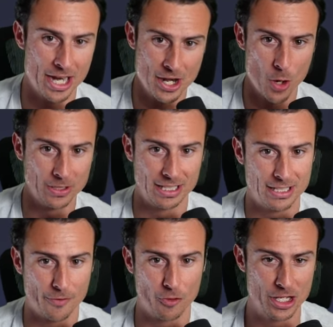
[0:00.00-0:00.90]
I know it's a
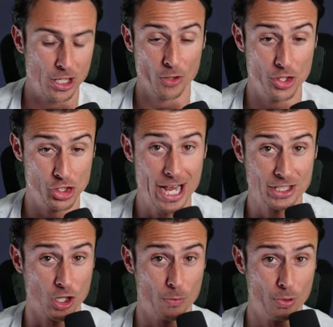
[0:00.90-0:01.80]
different year and the
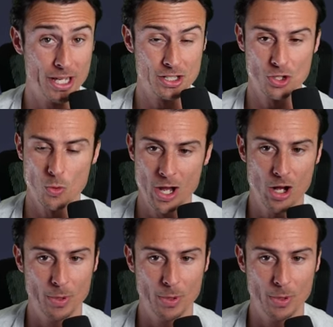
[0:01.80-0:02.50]
Jags aren't playing so well,